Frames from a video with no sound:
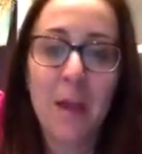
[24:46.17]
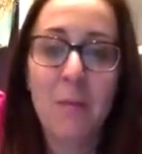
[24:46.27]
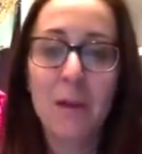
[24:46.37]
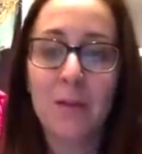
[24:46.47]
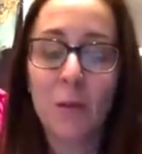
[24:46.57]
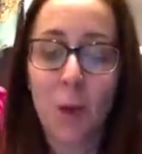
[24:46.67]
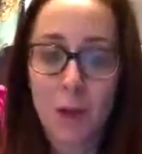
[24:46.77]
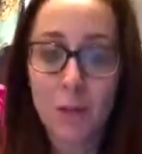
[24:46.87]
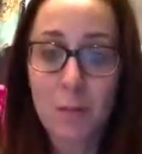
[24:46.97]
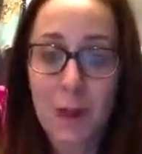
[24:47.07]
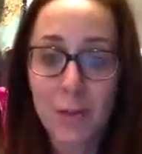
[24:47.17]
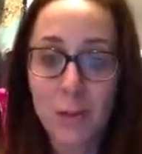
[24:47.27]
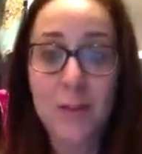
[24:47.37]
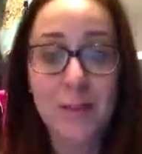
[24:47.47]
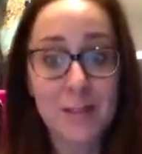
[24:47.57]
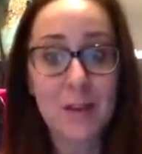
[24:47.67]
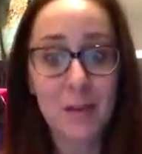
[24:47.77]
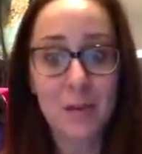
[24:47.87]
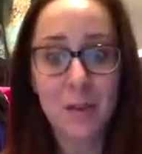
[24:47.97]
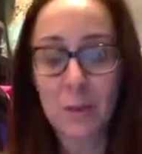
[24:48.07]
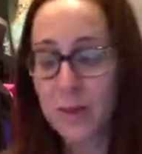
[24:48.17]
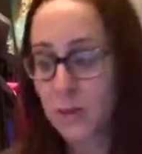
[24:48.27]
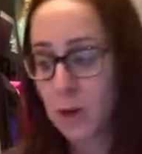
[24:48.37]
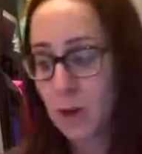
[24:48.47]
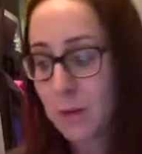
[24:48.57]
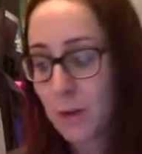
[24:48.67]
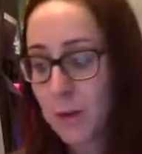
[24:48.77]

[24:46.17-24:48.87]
But if you watch The Bachelor, that's another thing that we can talk about.